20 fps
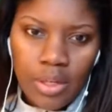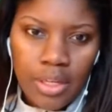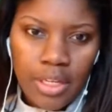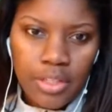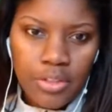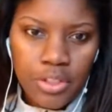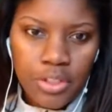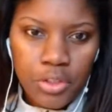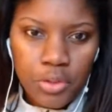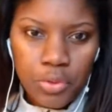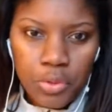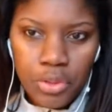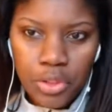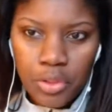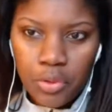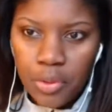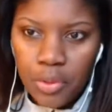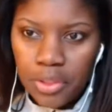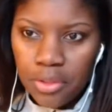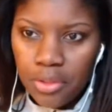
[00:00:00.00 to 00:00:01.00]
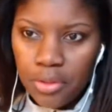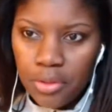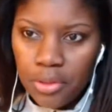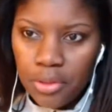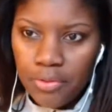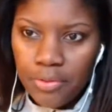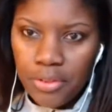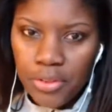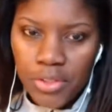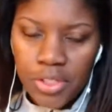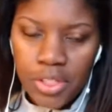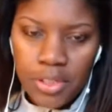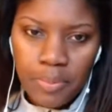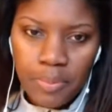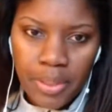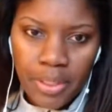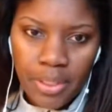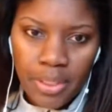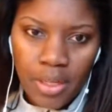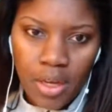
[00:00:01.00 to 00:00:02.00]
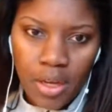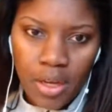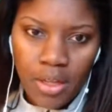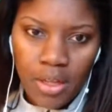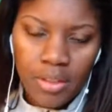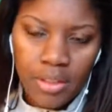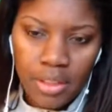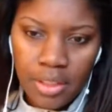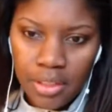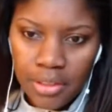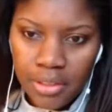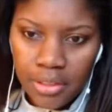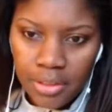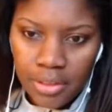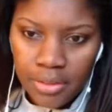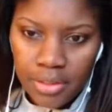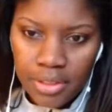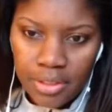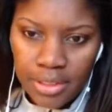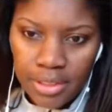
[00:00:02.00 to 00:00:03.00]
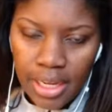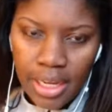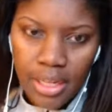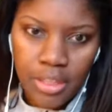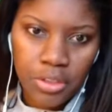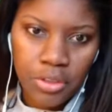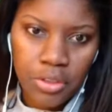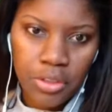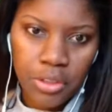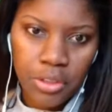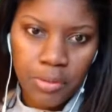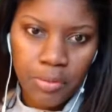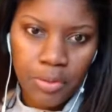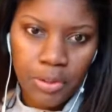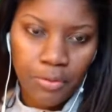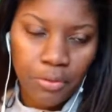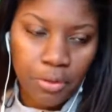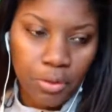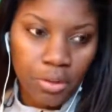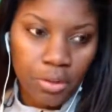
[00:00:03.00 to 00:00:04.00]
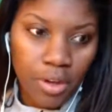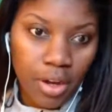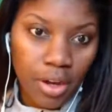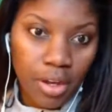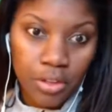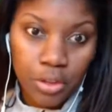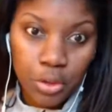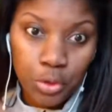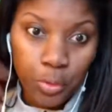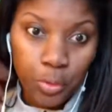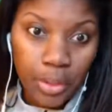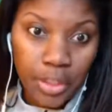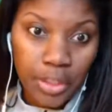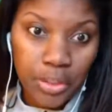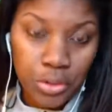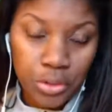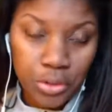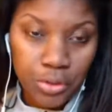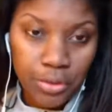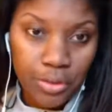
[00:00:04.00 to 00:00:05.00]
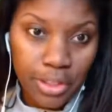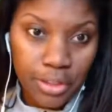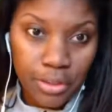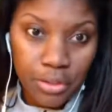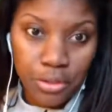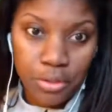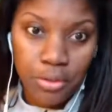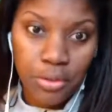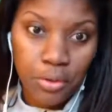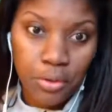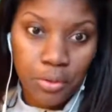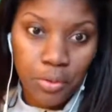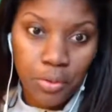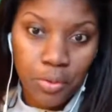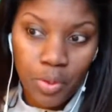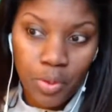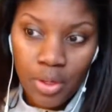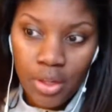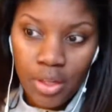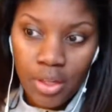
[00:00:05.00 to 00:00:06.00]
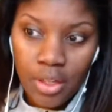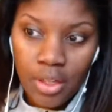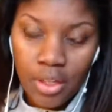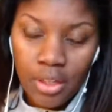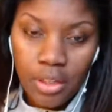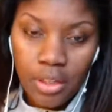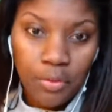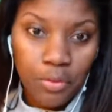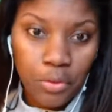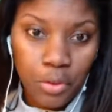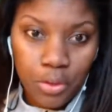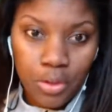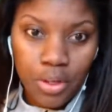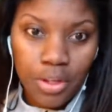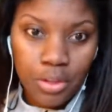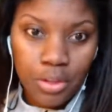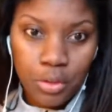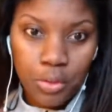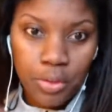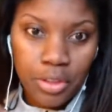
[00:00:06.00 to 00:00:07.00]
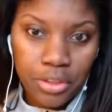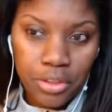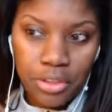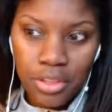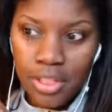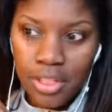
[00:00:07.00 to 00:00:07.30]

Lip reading: Hey, just a really quick note. If there's anybody on here that's actually, if you're on Twitch, let us know if you're on Twitch.